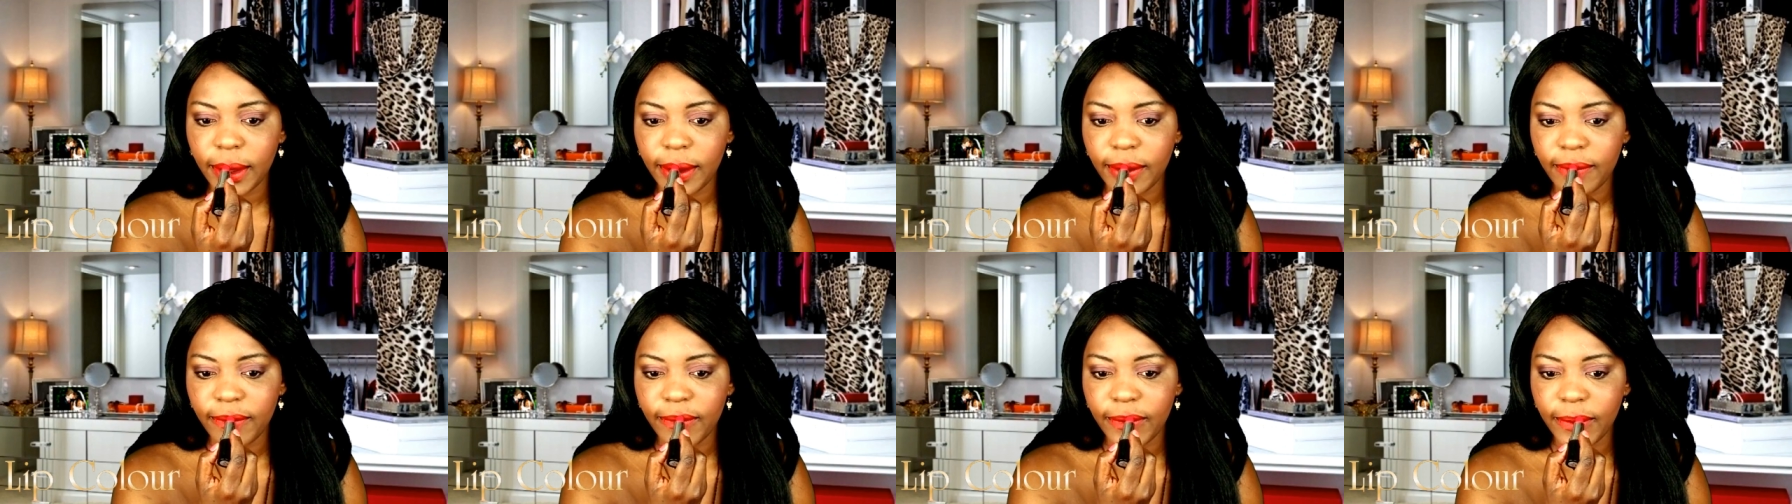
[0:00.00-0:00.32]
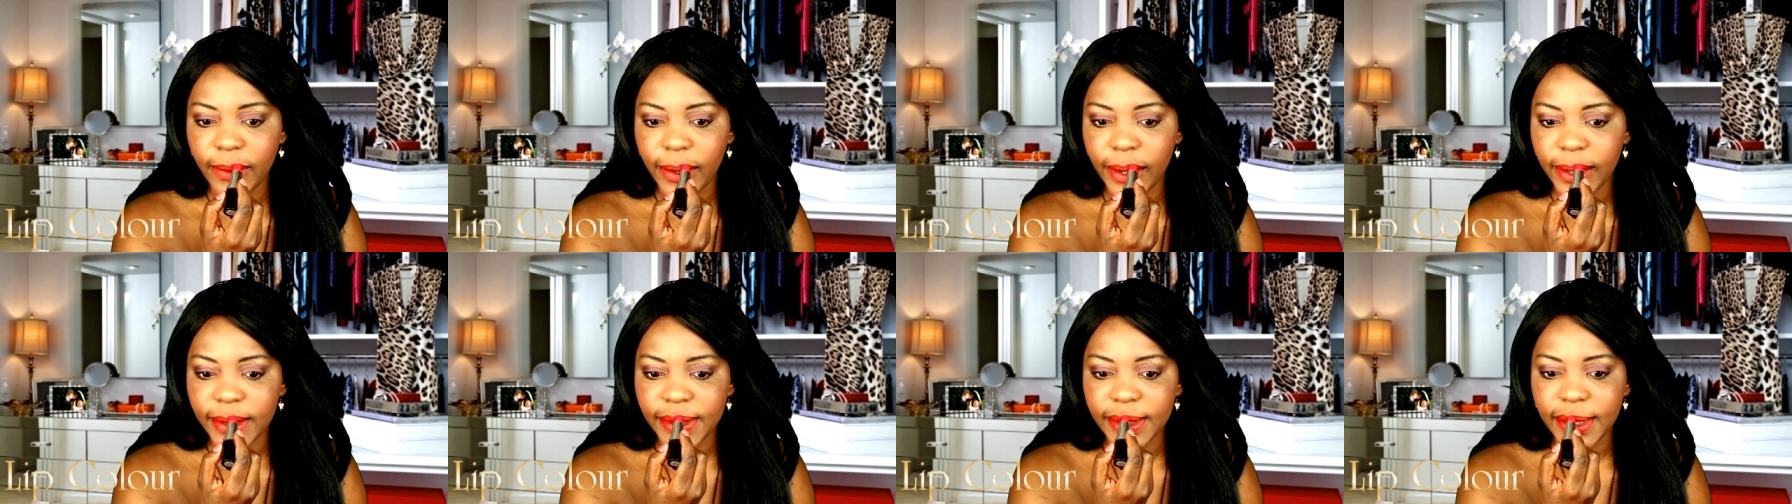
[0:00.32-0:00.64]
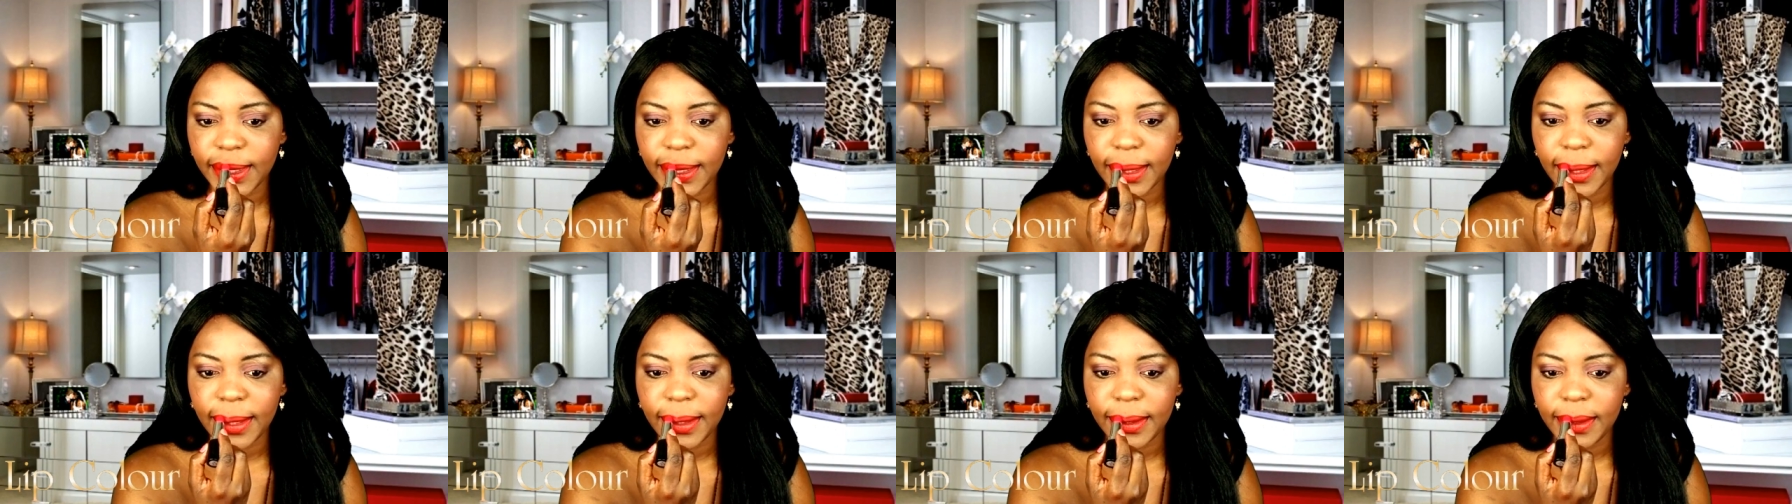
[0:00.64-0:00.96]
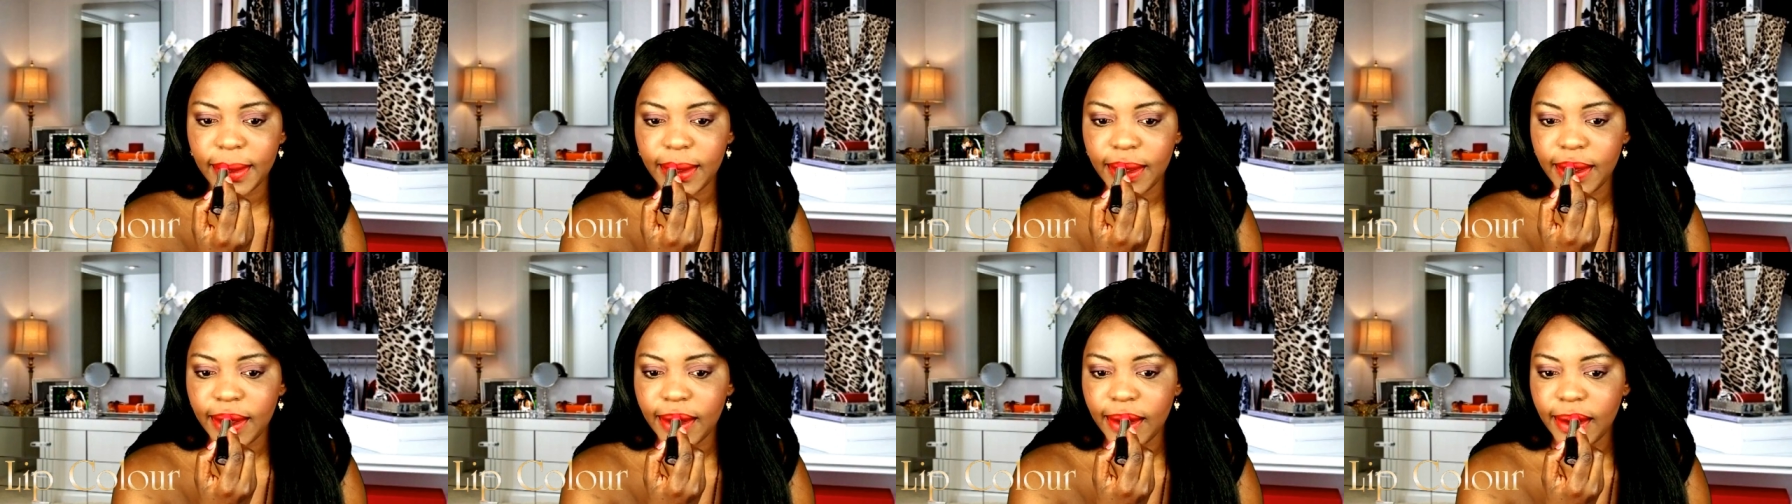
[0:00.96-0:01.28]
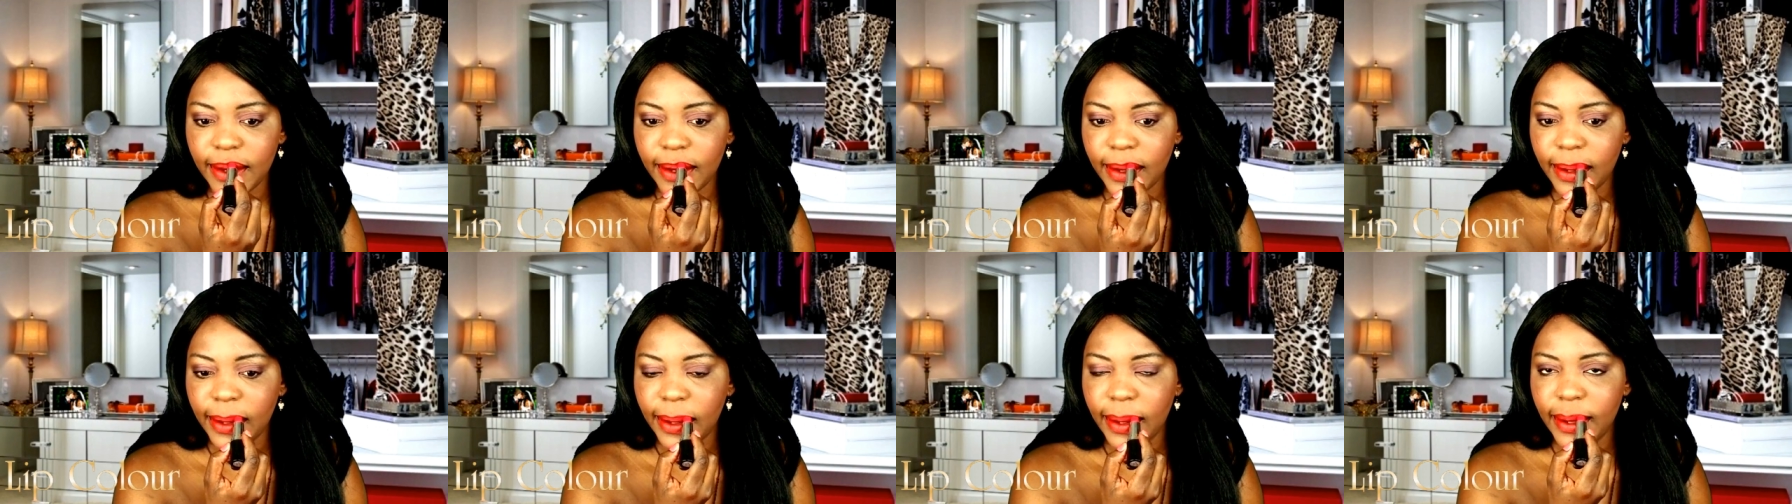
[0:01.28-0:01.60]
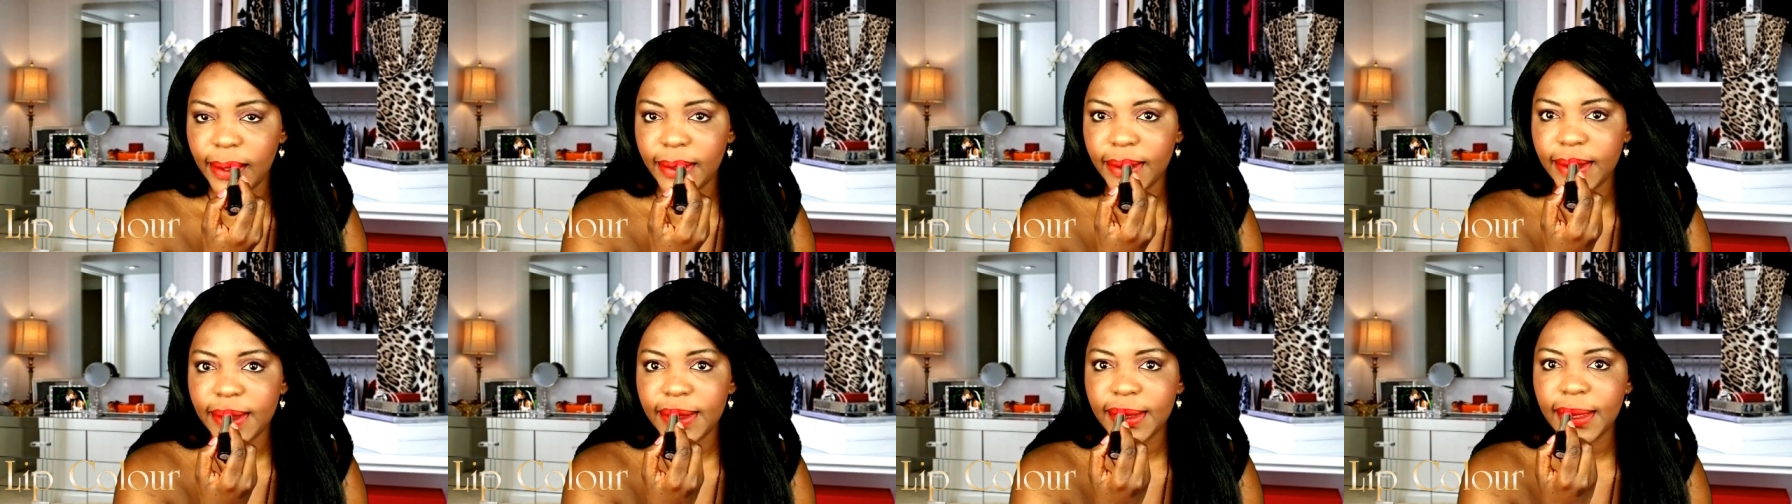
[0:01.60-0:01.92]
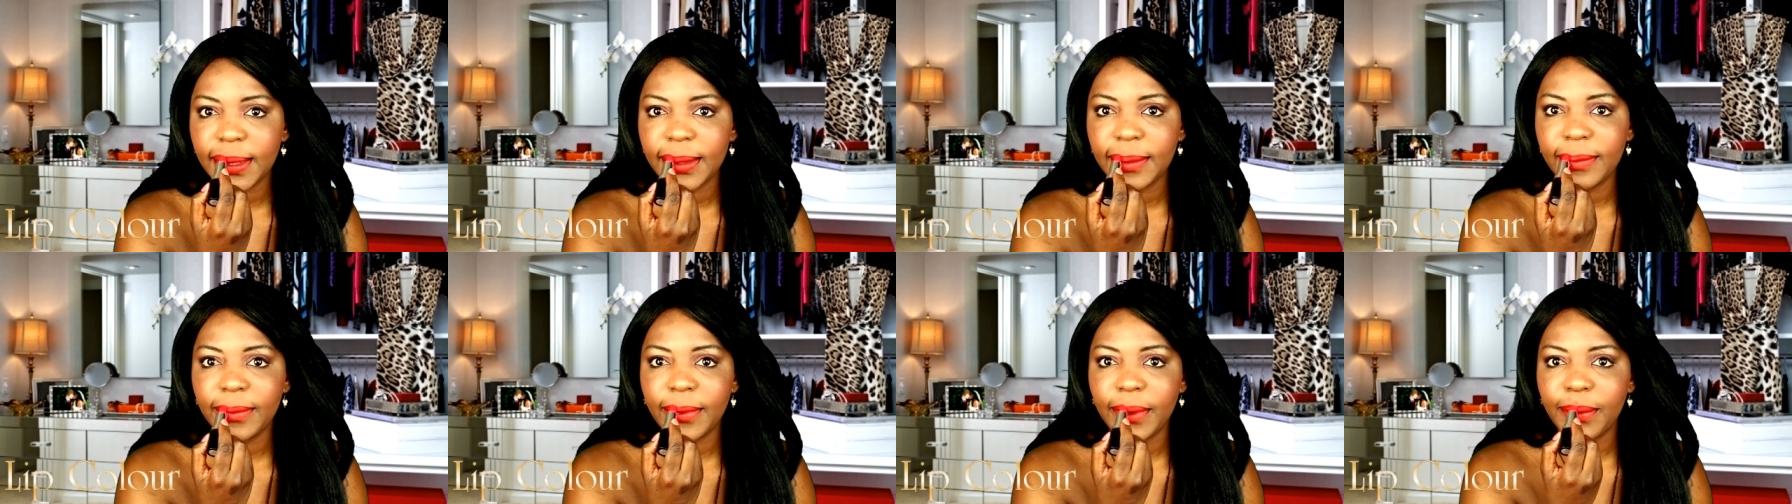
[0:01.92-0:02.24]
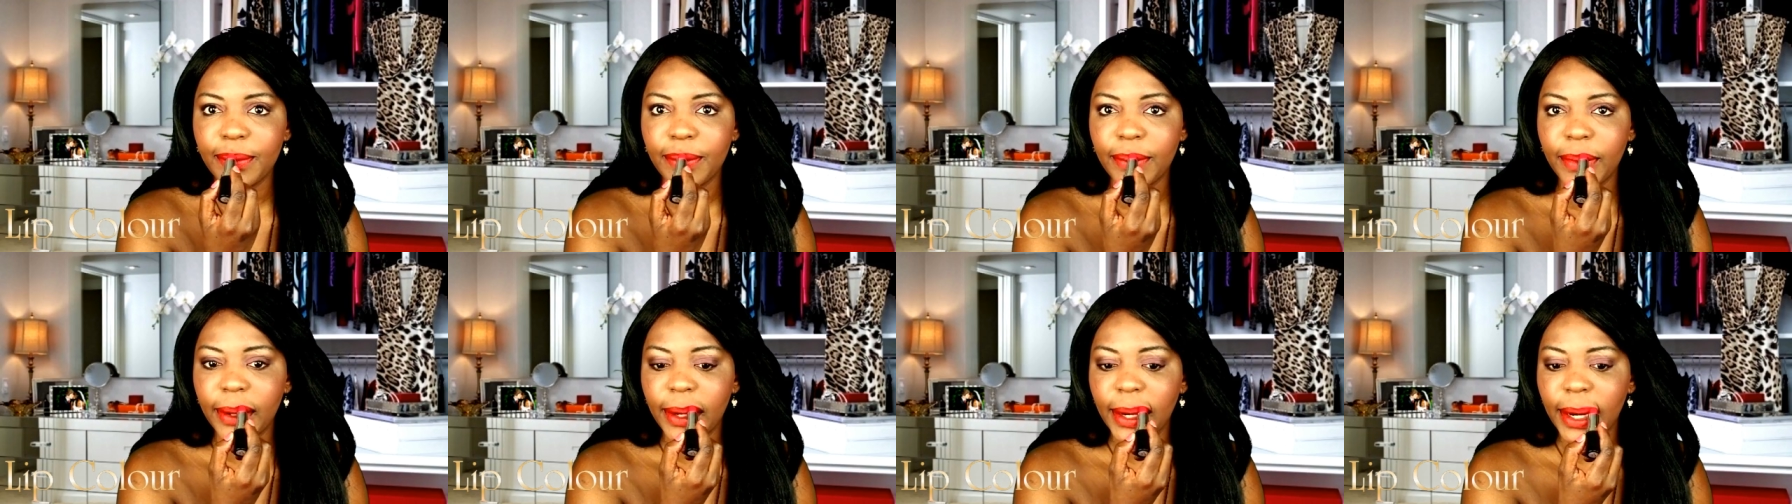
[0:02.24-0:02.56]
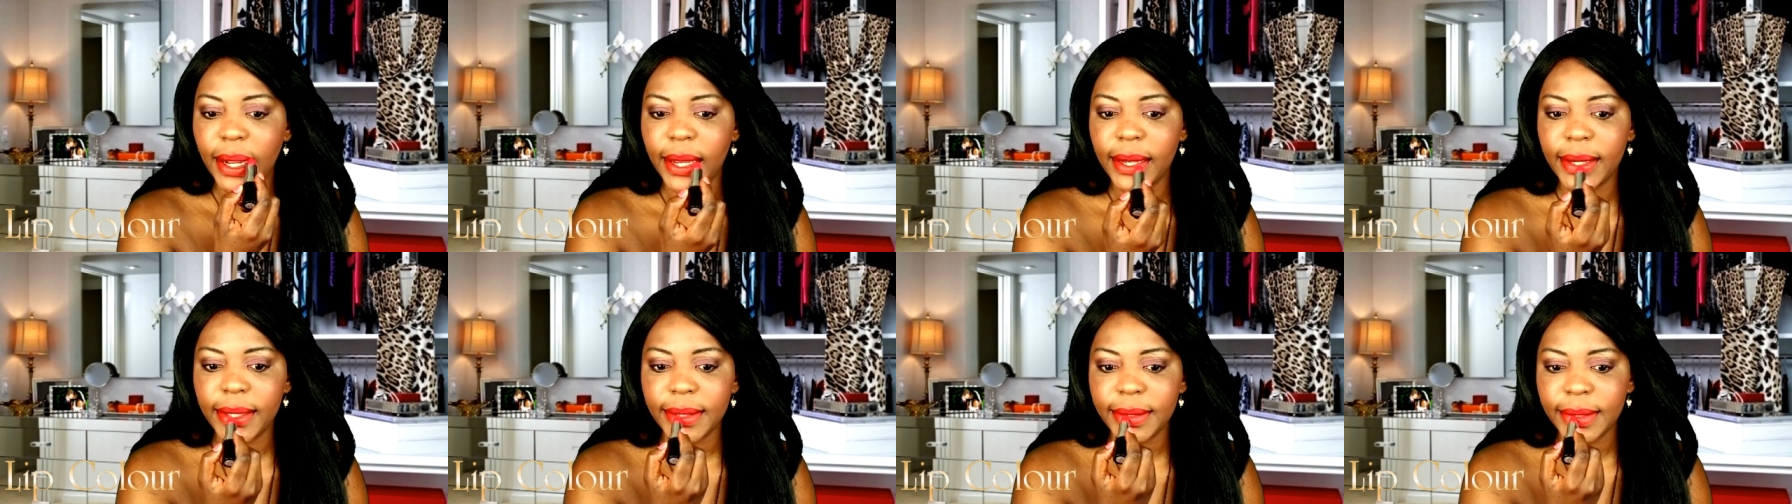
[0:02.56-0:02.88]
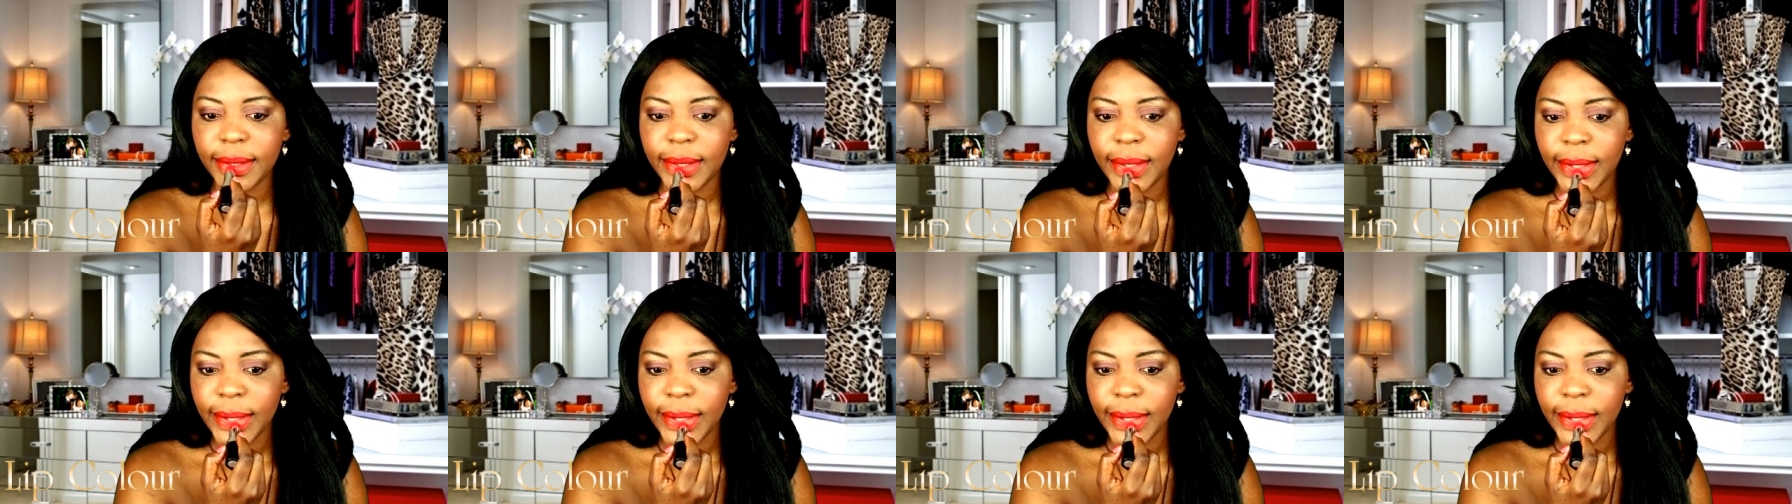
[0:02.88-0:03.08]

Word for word: give you guys an idea and just kind of apply it.